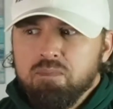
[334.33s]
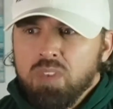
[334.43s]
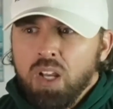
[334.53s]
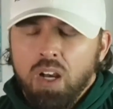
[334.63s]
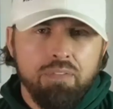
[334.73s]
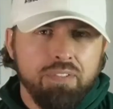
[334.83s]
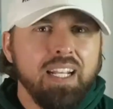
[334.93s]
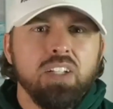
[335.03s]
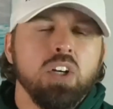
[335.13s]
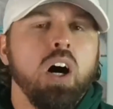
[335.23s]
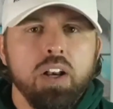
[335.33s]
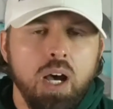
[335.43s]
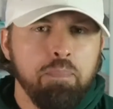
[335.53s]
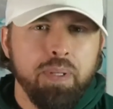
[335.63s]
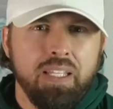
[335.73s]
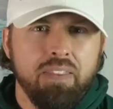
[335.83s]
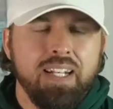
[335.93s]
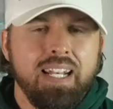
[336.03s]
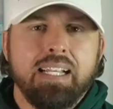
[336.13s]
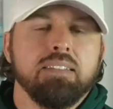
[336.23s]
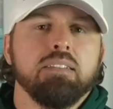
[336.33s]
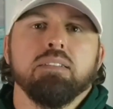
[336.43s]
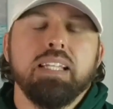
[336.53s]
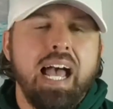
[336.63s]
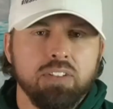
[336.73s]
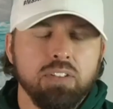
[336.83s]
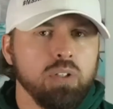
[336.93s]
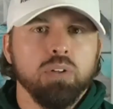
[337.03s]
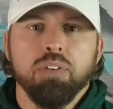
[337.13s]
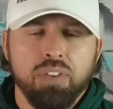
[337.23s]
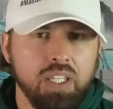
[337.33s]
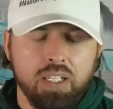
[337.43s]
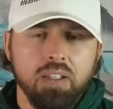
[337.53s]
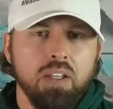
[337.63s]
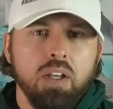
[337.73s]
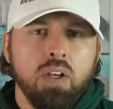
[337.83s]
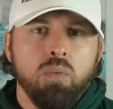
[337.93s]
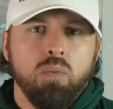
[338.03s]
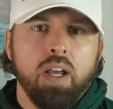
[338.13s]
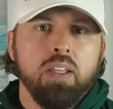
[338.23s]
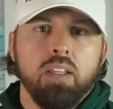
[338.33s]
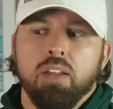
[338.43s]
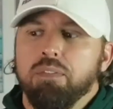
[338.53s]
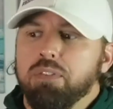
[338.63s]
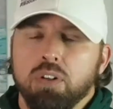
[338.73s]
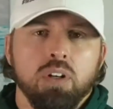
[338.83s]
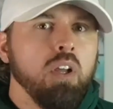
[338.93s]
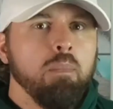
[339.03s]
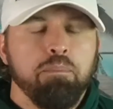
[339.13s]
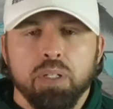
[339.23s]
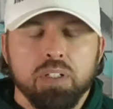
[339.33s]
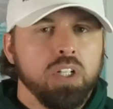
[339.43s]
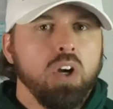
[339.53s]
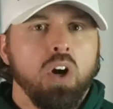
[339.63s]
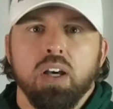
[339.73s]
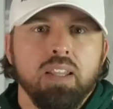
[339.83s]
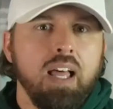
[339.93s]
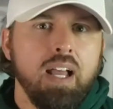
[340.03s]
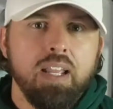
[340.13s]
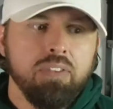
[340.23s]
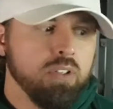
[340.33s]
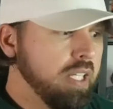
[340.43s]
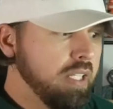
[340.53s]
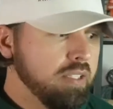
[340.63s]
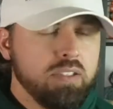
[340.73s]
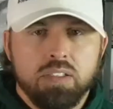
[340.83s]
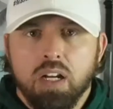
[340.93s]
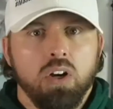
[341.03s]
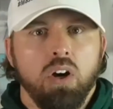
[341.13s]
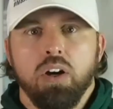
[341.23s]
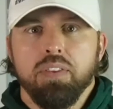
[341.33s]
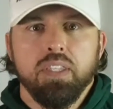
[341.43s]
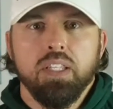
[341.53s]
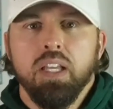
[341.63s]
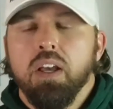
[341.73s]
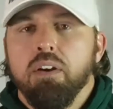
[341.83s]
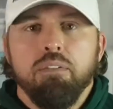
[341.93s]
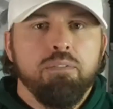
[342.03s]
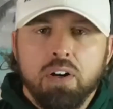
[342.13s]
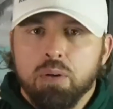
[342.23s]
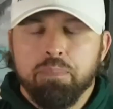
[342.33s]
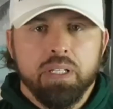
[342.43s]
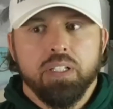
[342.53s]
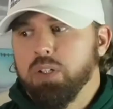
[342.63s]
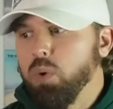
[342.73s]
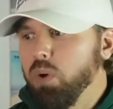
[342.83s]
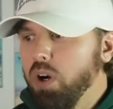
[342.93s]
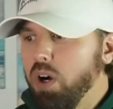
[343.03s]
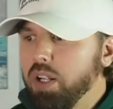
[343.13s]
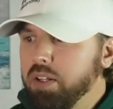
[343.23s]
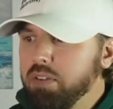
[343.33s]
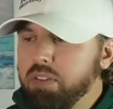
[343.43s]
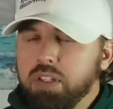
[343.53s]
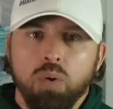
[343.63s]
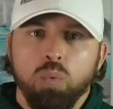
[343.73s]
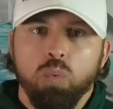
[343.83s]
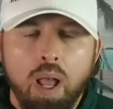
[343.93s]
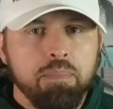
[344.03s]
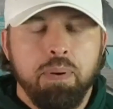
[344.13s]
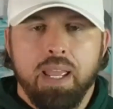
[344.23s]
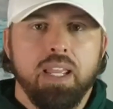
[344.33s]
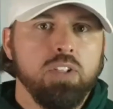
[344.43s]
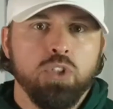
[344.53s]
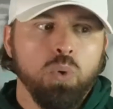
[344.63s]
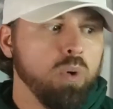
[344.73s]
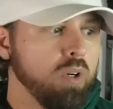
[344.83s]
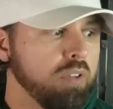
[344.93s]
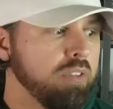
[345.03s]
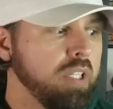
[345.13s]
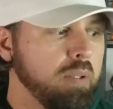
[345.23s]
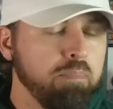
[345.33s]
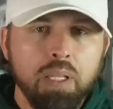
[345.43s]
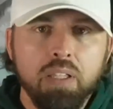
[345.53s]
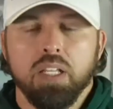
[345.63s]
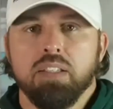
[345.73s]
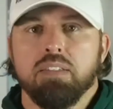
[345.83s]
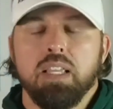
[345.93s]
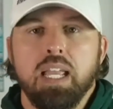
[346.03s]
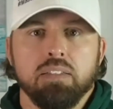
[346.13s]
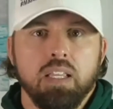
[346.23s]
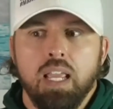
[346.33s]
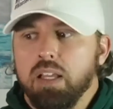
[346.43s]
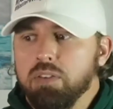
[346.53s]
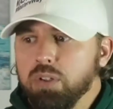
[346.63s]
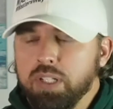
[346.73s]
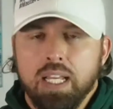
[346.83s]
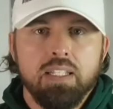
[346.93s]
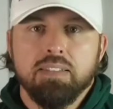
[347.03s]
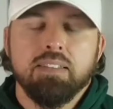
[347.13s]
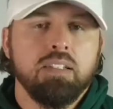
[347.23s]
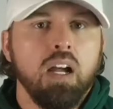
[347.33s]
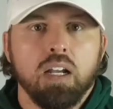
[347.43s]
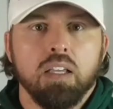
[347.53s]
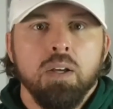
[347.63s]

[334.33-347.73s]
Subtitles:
of getting caught up in the next tactical thing, right? If they're building online, they're getting stuck on the funnel building or on the web page or the building a site, and they're getting stuck